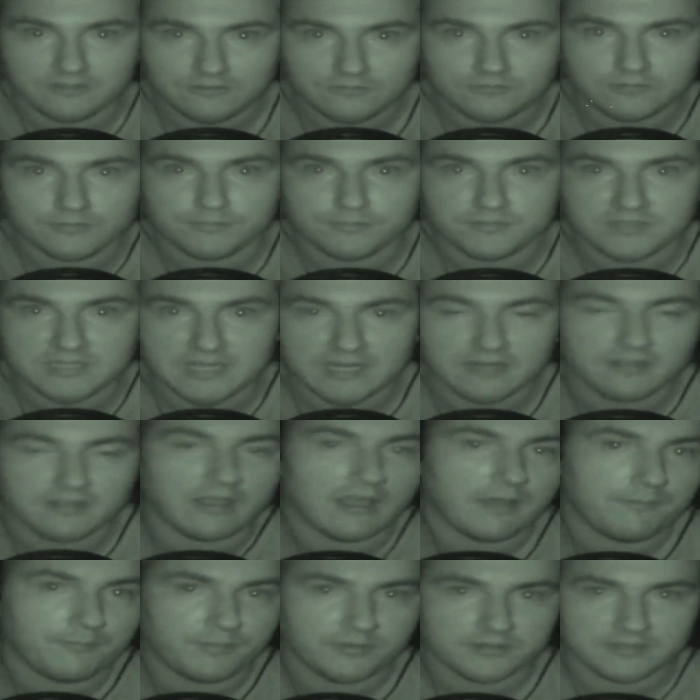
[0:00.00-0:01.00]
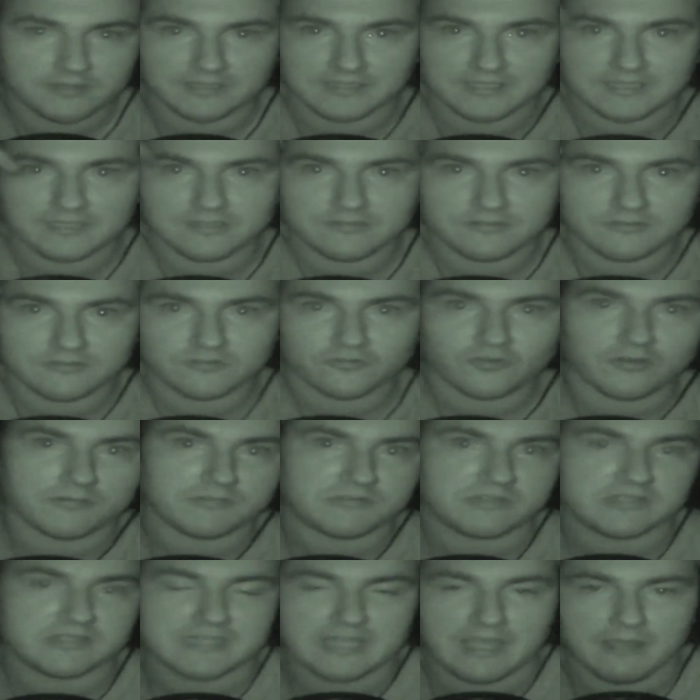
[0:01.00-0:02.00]
YouTube channel I'll put the link in the
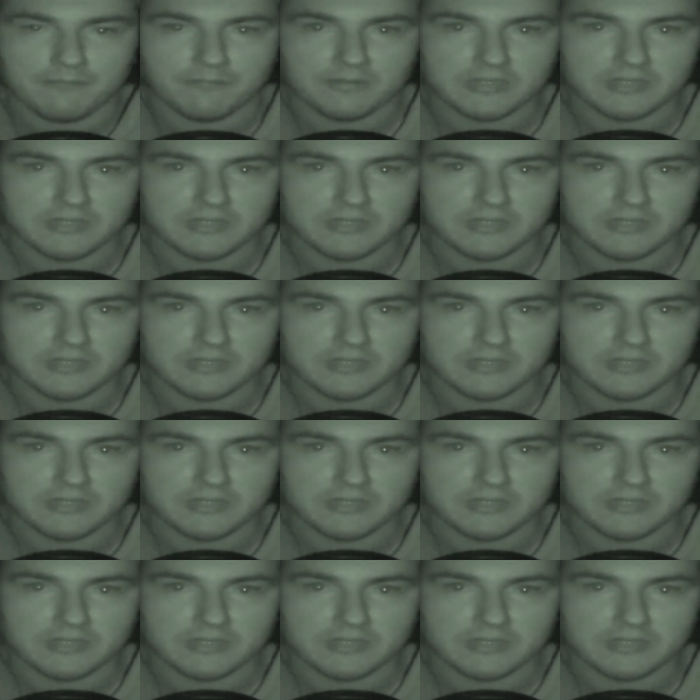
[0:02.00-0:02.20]
description down